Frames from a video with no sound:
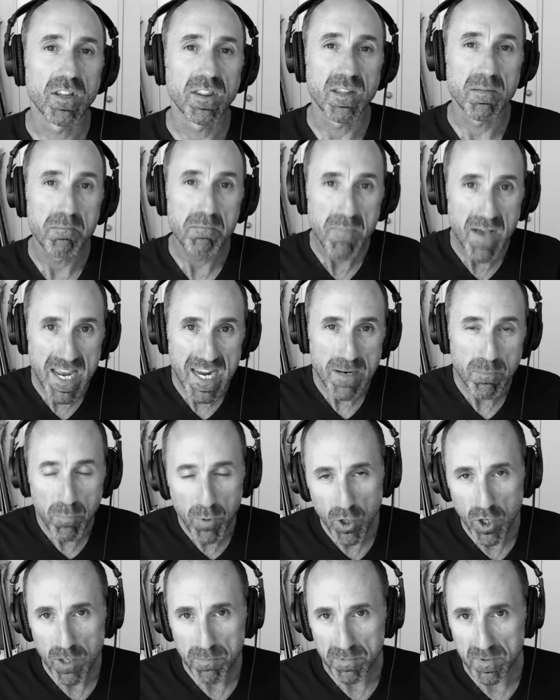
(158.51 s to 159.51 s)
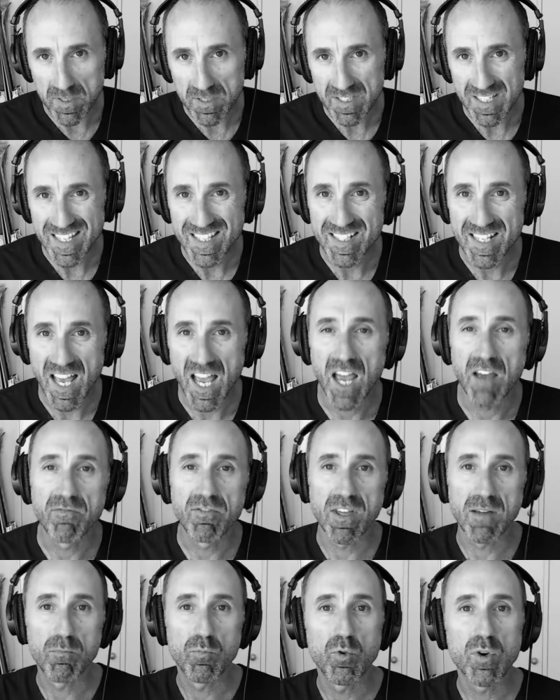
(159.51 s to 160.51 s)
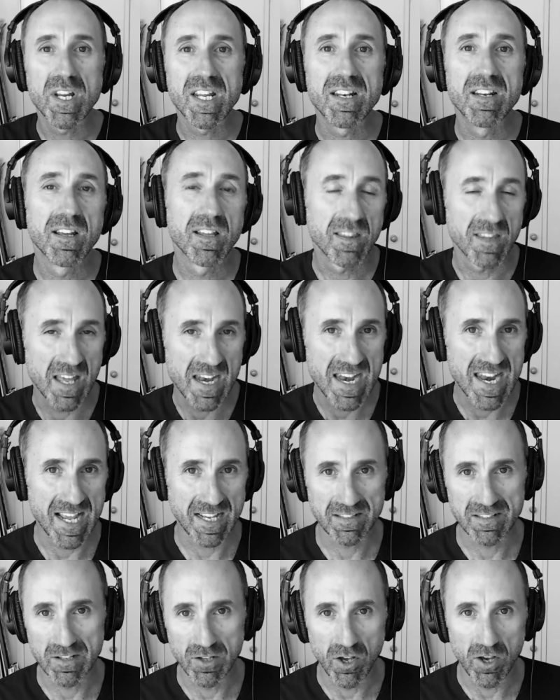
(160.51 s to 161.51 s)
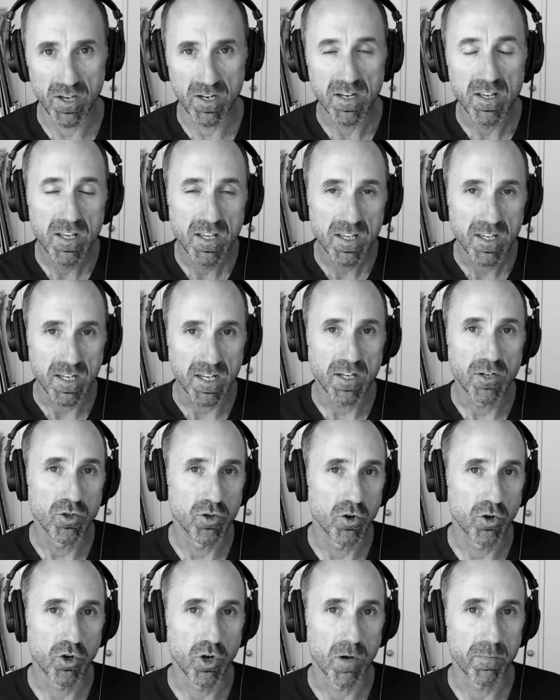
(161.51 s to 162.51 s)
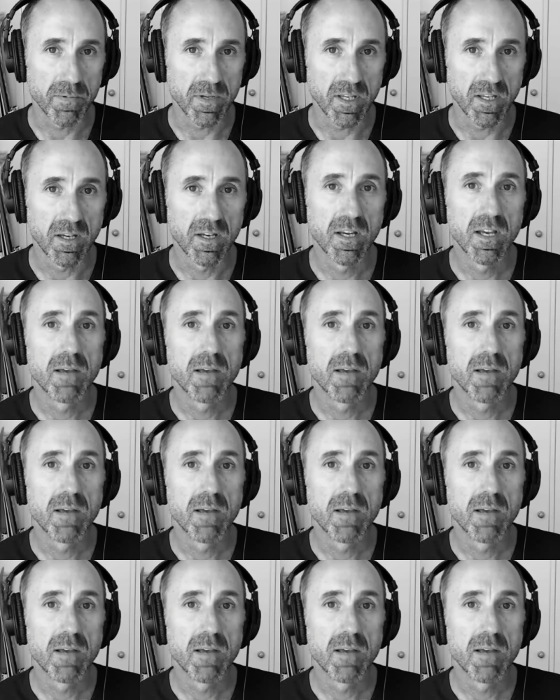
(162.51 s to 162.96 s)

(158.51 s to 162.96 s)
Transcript: the main purpose is to have them read the next line in your copy.